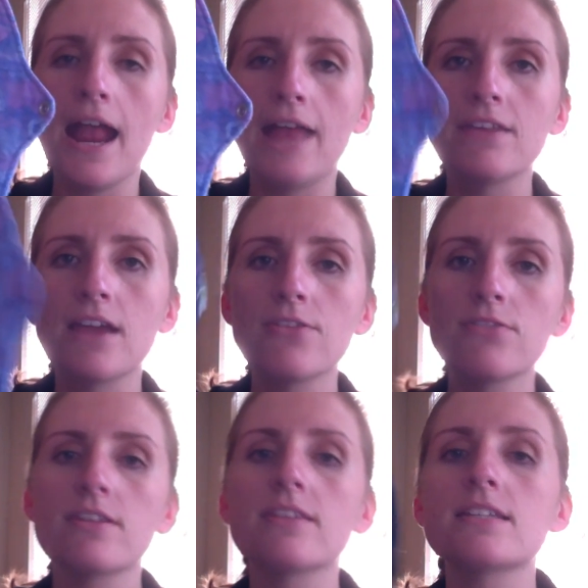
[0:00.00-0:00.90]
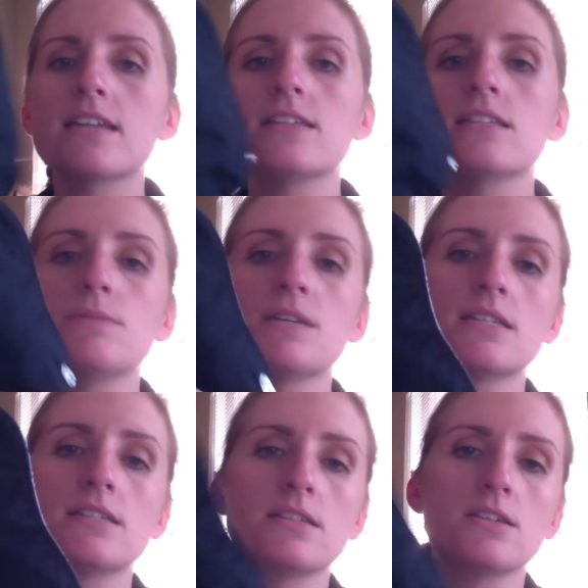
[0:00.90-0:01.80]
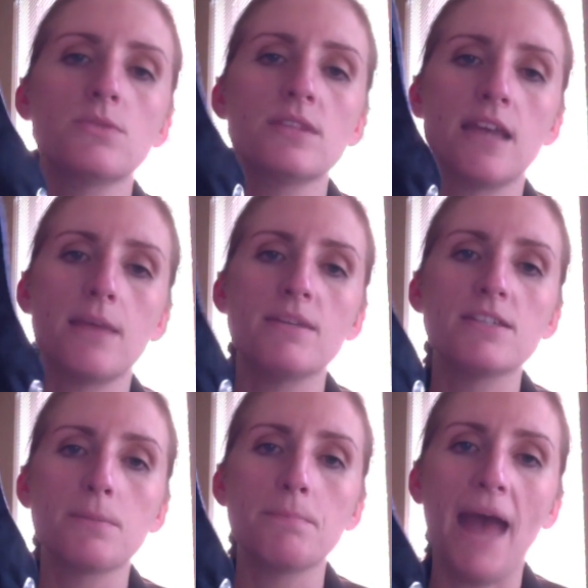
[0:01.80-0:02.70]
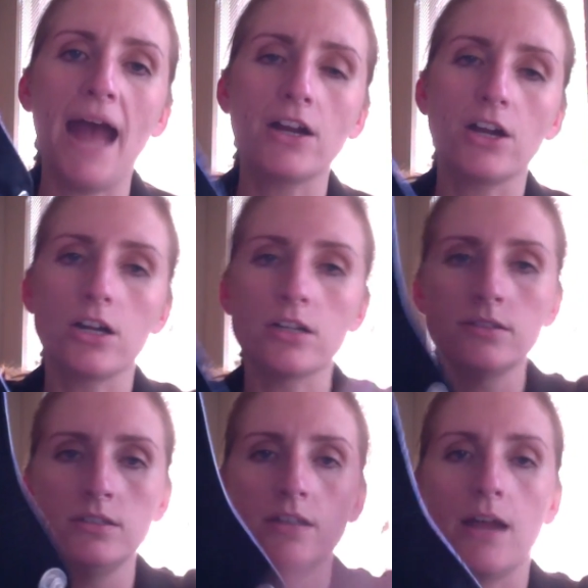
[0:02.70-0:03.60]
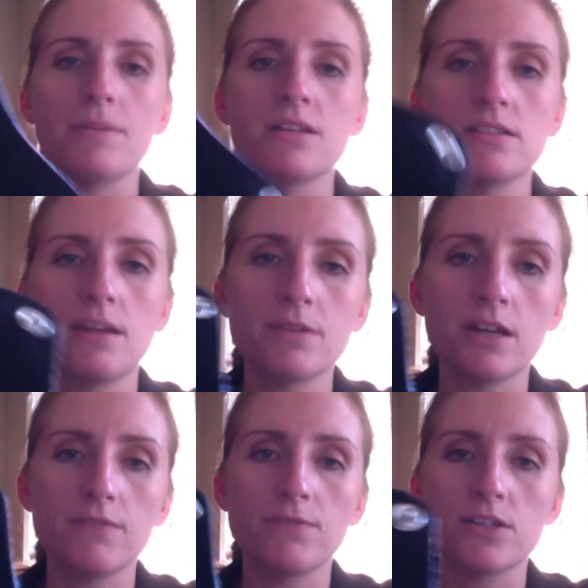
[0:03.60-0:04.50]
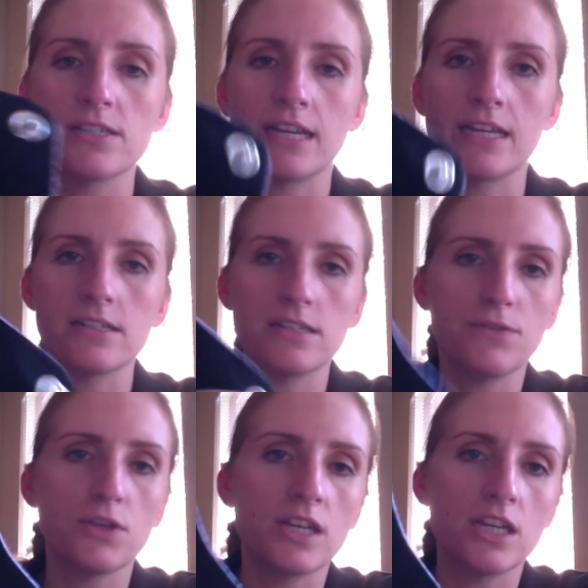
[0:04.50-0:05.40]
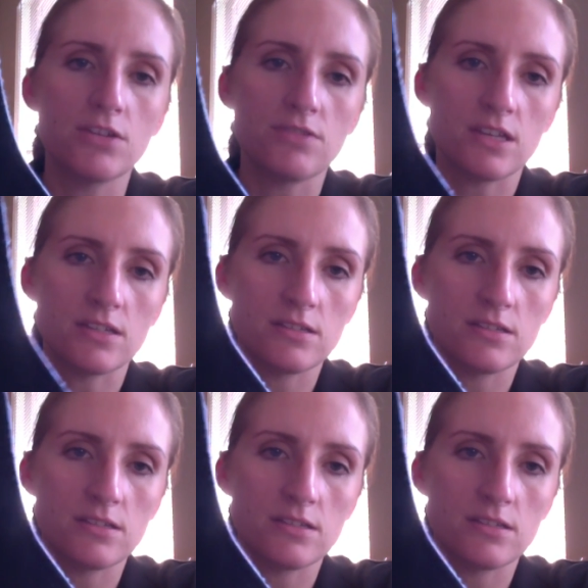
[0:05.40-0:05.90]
And the other thing that tends to be consistent with them is their backer. I'm going to stop talking for a second to see if you can hear this.